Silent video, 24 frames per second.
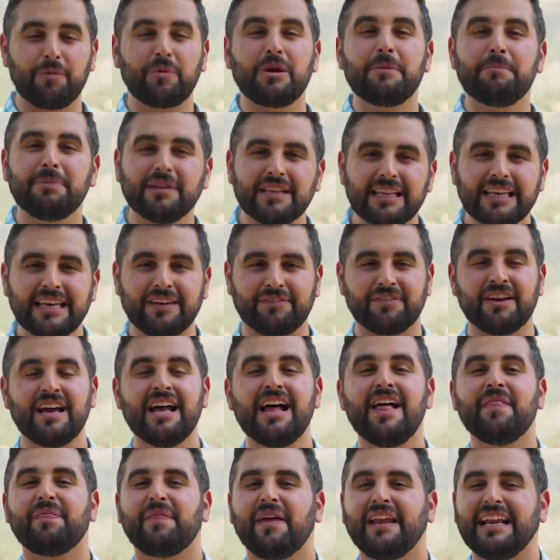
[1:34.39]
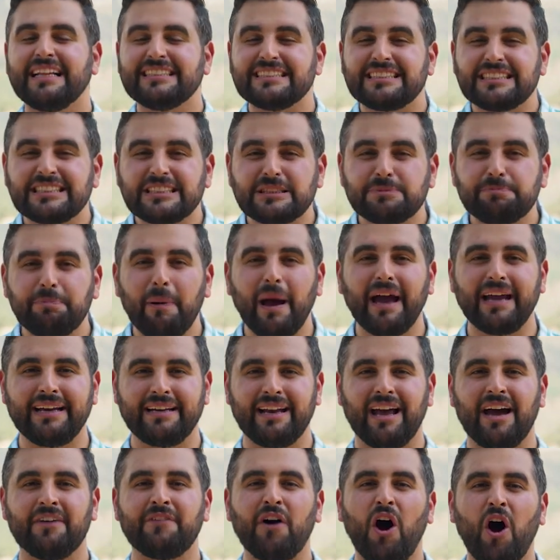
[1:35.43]
we believe that in spite
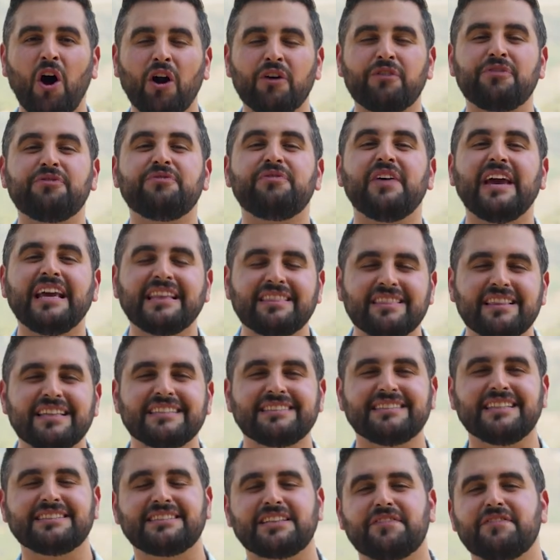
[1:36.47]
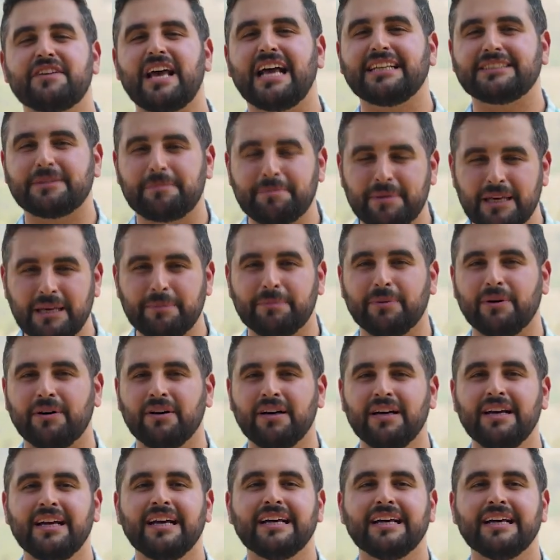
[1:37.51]
of our faithlessness as a people,